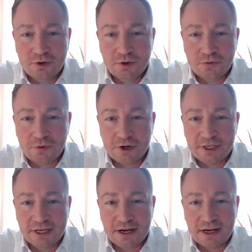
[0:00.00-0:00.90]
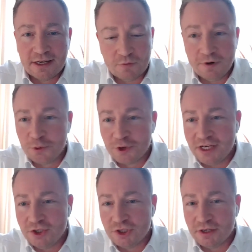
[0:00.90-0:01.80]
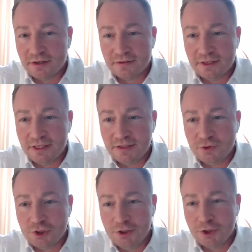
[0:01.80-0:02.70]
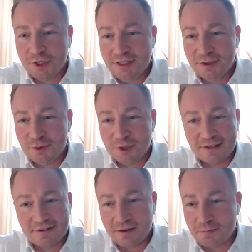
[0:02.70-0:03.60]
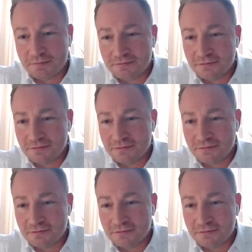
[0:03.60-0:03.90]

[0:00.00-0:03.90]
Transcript: look for a young foundry engineer, it's usually not easy to get them.